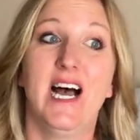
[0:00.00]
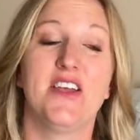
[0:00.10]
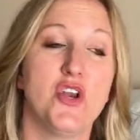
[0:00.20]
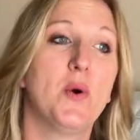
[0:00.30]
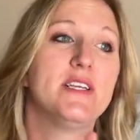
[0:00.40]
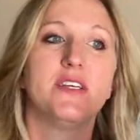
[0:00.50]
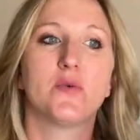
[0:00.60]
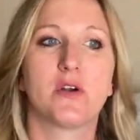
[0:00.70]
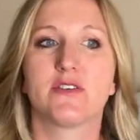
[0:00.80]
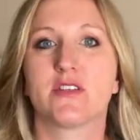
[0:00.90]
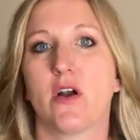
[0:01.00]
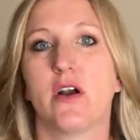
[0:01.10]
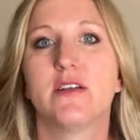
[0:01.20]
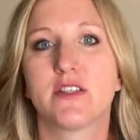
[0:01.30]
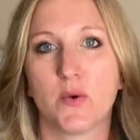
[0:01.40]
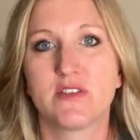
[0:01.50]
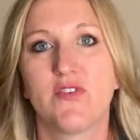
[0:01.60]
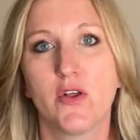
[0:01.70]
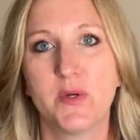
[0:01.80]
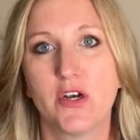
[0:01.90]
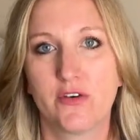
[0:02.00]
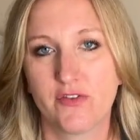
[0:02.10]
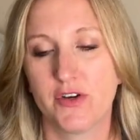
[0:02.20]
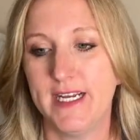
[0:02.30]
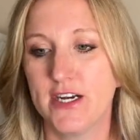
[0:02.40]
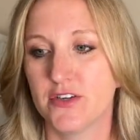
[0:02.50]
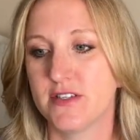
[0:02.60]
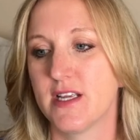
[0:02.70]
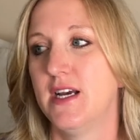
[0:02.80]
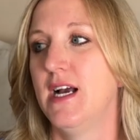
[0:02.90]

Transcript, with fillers: I had no idea where to start. And so I was following her for years